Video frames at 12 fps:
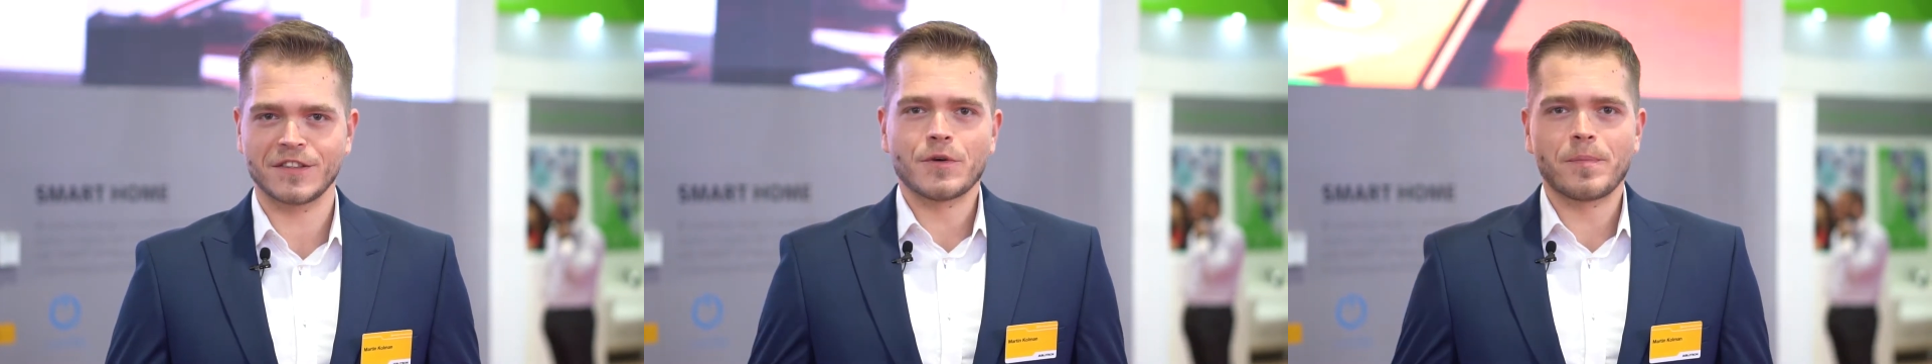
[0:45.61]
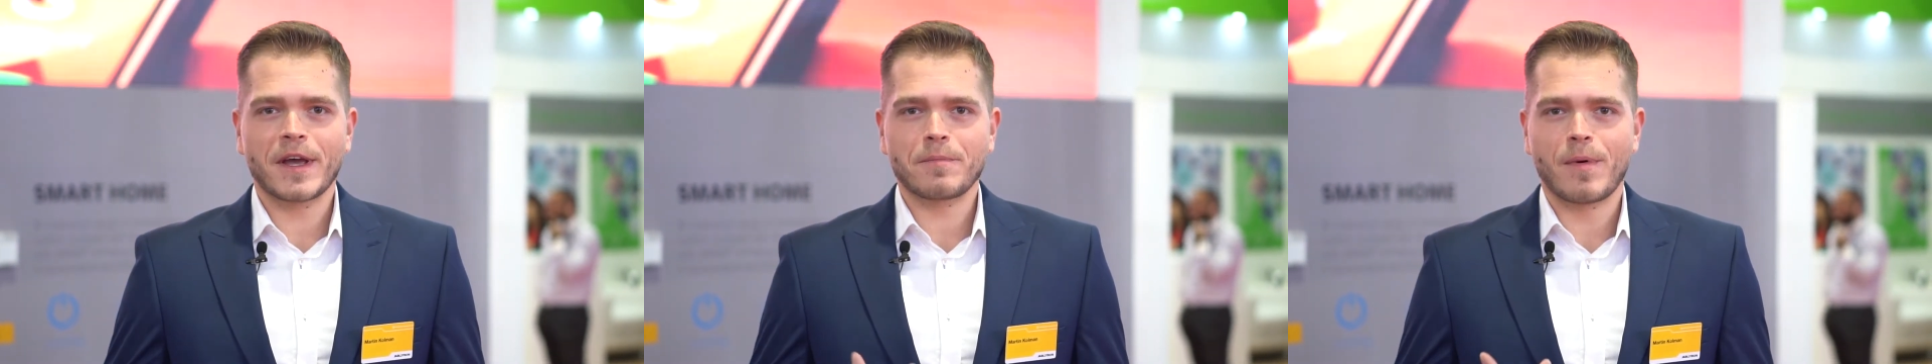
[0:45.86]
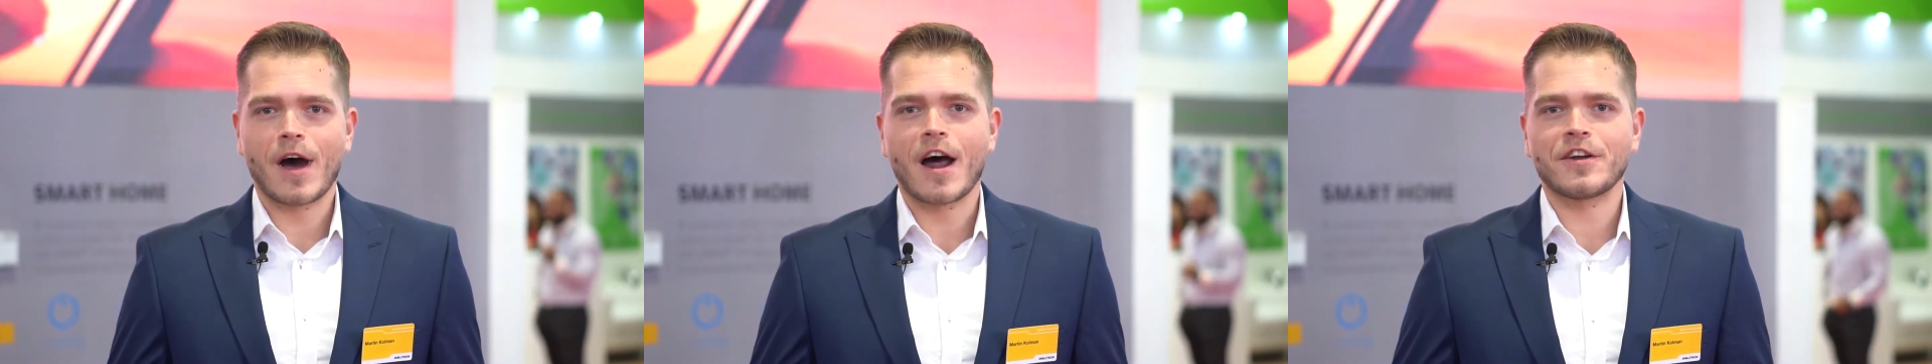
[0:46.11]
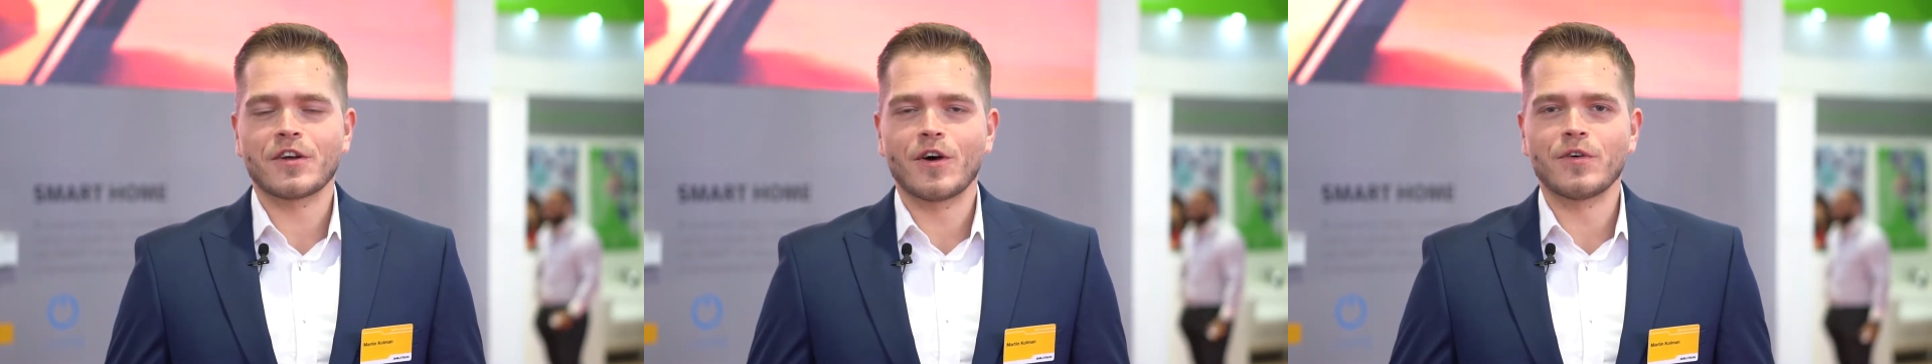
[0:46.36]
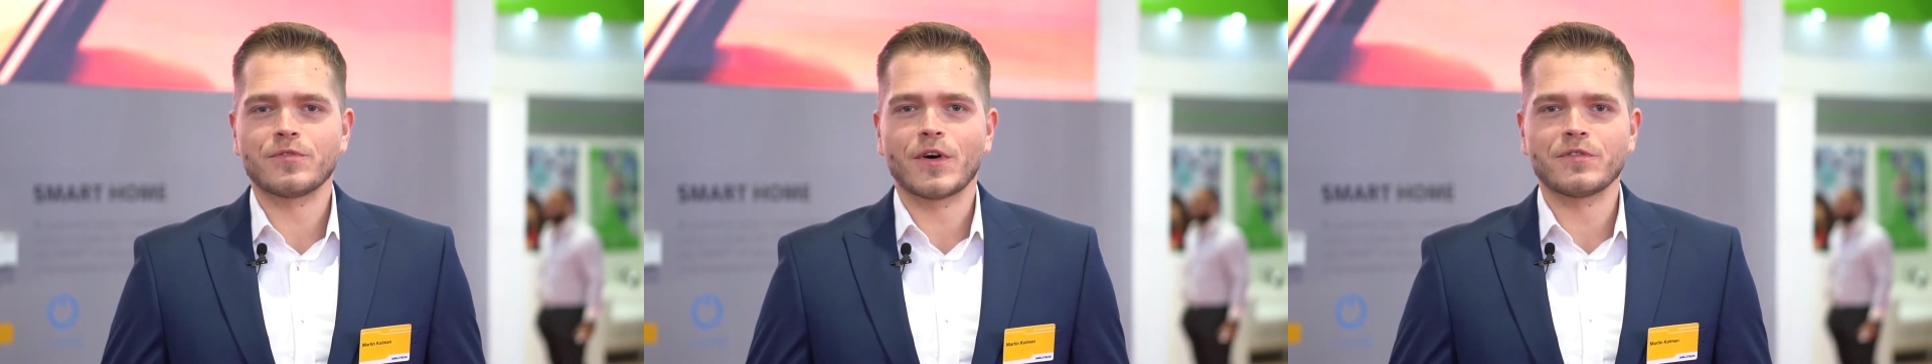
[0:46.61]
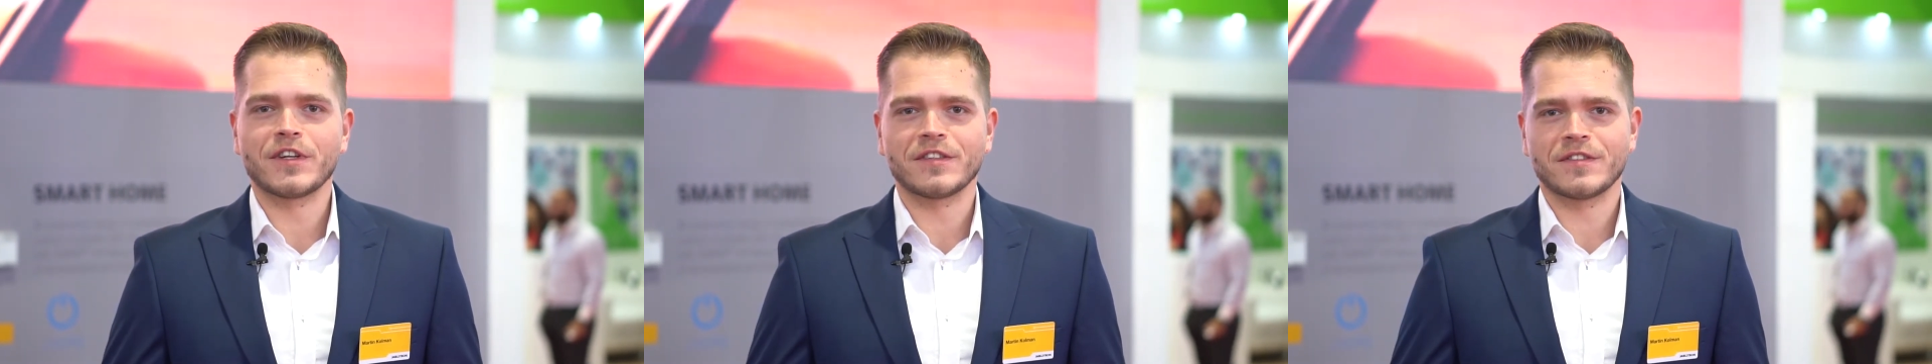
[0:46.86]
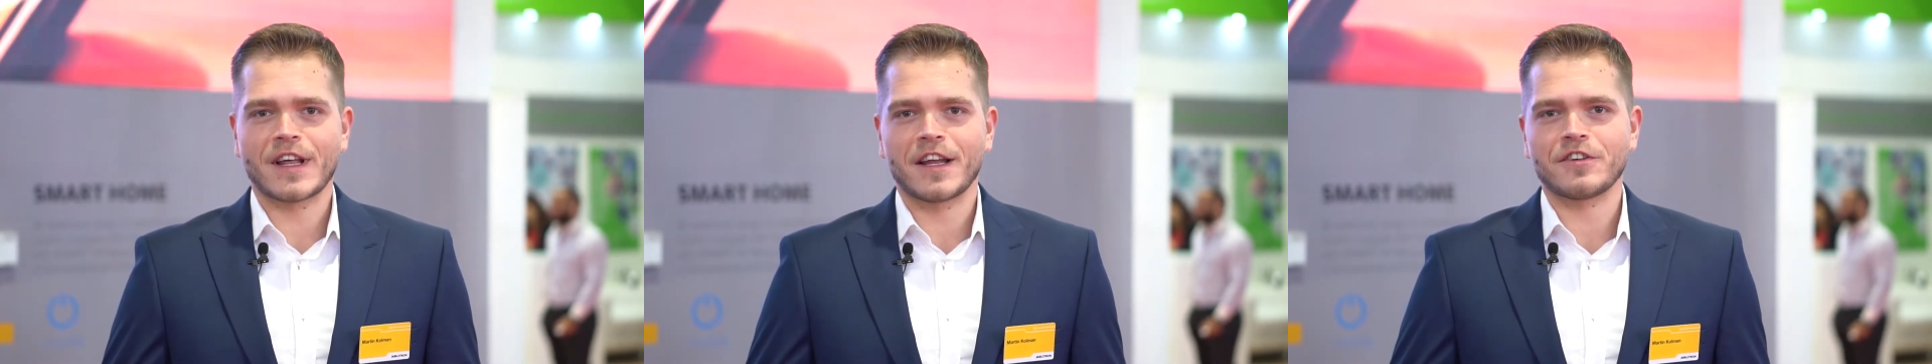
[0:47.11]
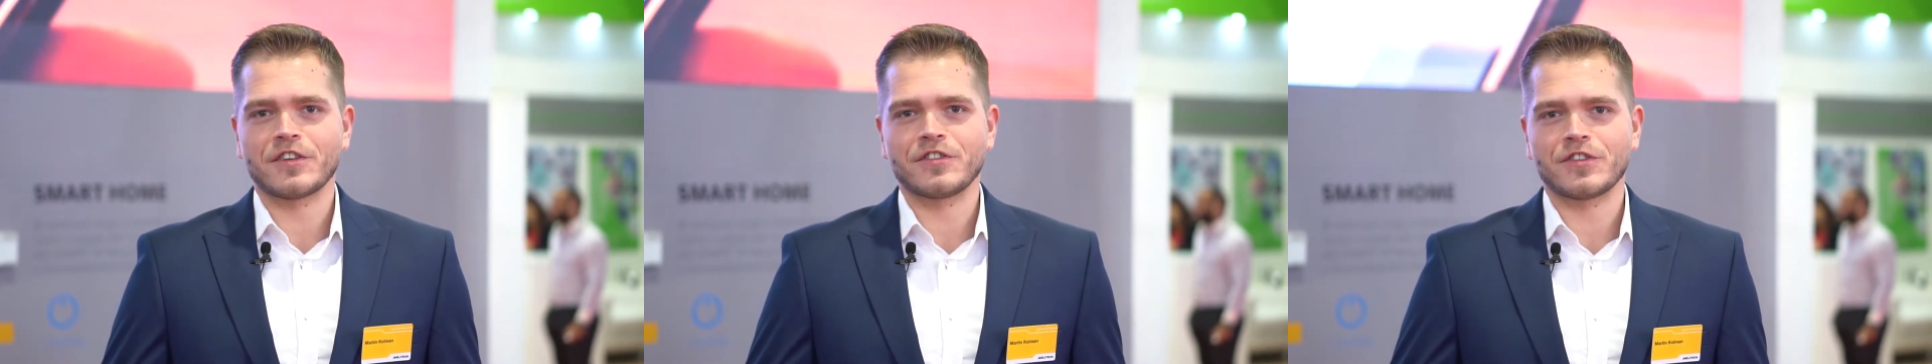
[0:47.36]
The big part of this
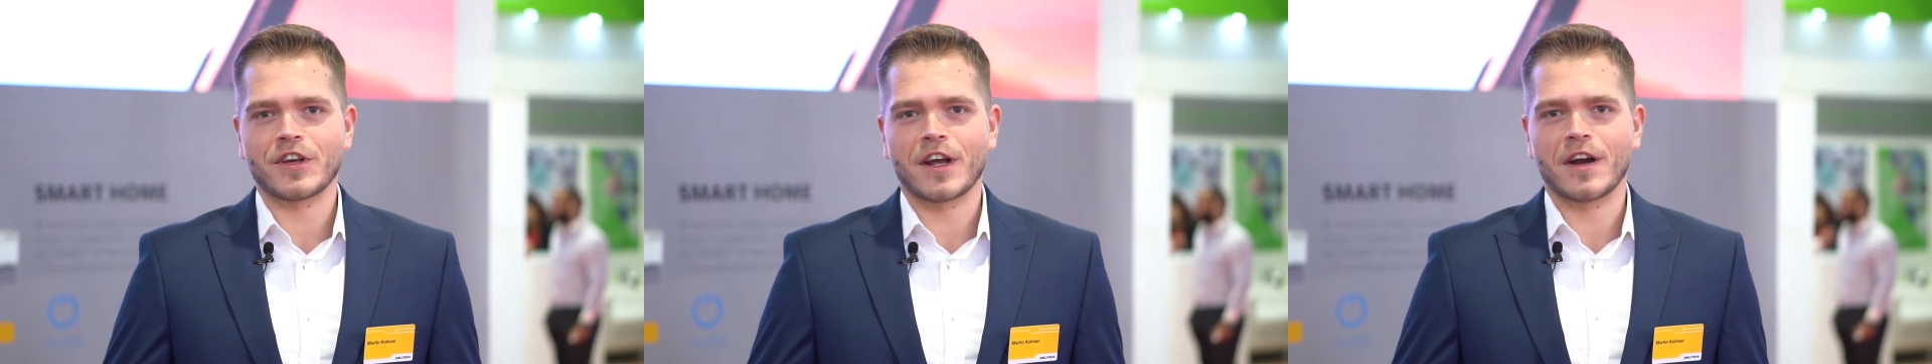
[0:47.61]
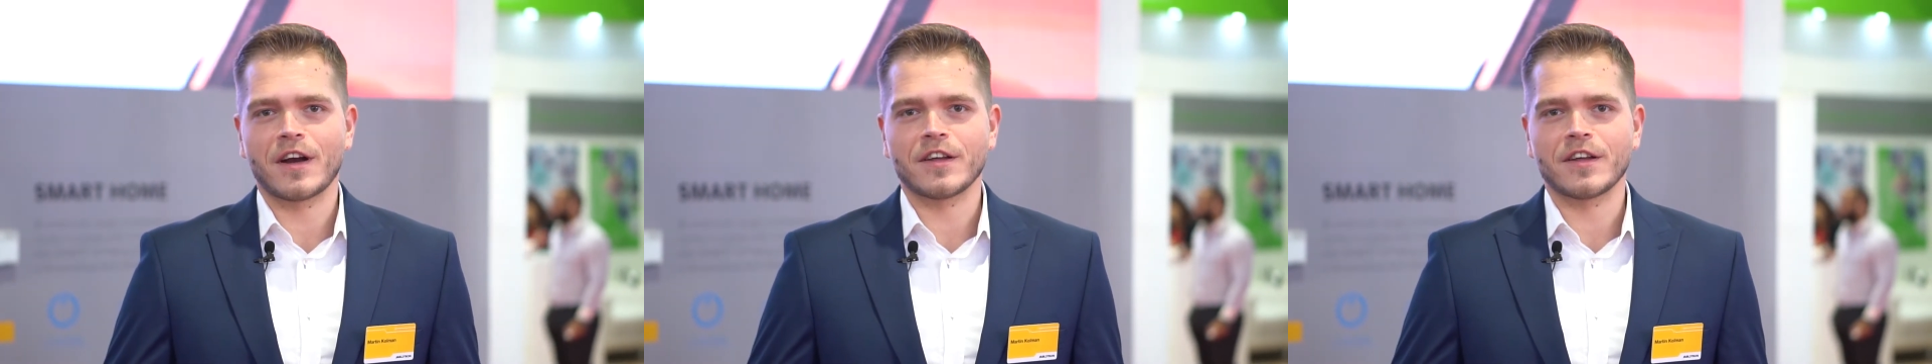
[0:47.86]
stand this year